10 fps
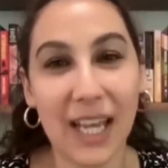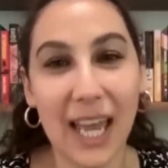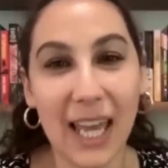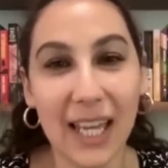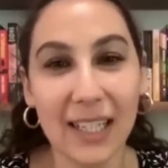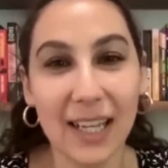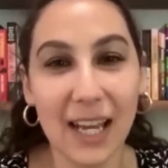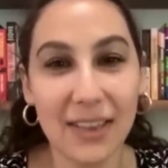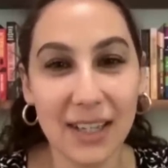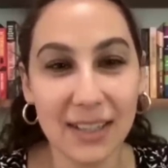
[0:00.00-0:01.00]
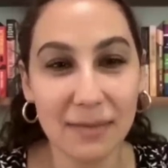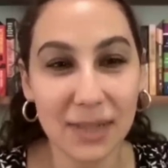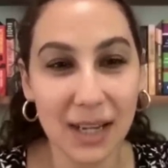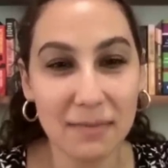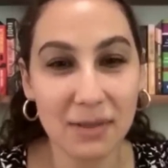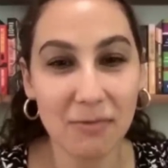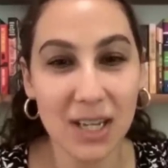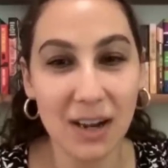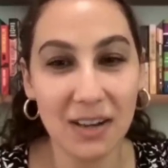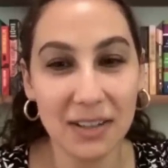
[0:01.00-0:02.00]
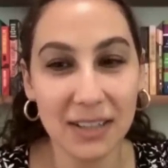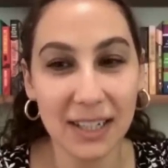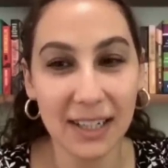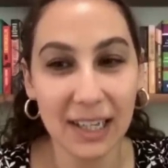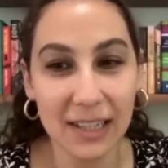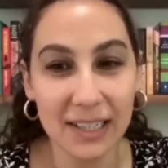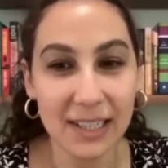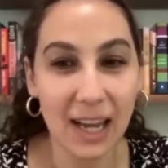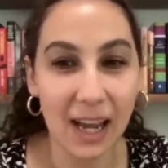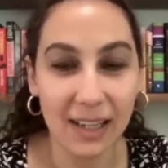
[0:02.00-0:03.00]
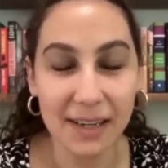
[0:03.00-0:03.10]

And I think sometimes we all think in this kind of,